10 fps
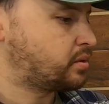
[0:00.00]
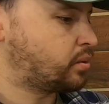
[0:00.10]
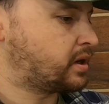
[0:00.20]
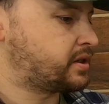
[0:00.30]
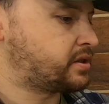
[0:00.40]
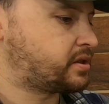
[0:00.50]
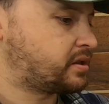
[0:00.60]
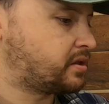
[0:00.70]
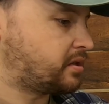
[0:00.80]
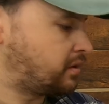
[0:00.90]
was
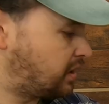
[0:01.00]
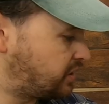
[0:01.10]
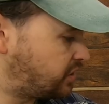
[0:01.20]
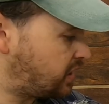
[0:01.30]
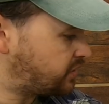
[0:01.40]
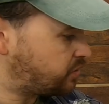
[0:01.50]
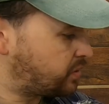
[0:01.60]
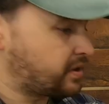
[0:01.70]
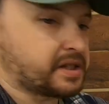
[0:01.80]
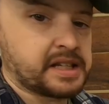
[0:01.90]
adjust
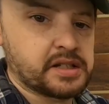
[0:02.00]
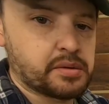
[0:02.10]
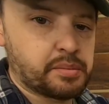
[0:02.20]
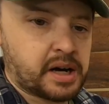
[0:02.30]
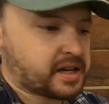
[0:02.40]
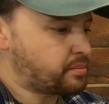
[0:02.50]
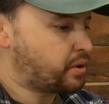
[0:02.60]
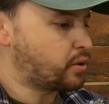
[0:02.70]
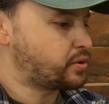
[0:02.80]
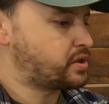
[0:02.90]
where these body
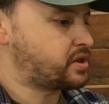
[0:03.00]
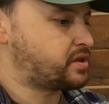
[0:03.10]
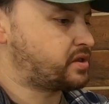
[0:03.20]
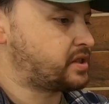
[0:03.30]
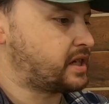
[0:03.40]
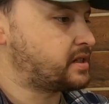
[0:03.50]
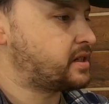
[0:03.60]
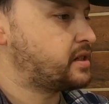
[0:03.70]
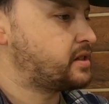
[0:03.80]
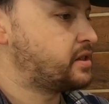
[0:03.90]
posts sit
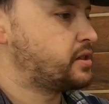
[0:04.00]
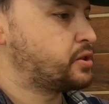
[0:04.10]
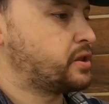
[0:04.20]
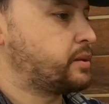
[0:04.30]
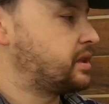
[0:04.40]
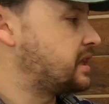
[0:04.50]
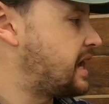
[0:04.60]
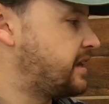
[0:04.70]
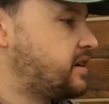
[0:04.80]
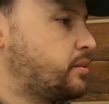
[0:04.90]
so they would
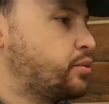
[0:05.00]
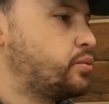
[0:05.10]
line up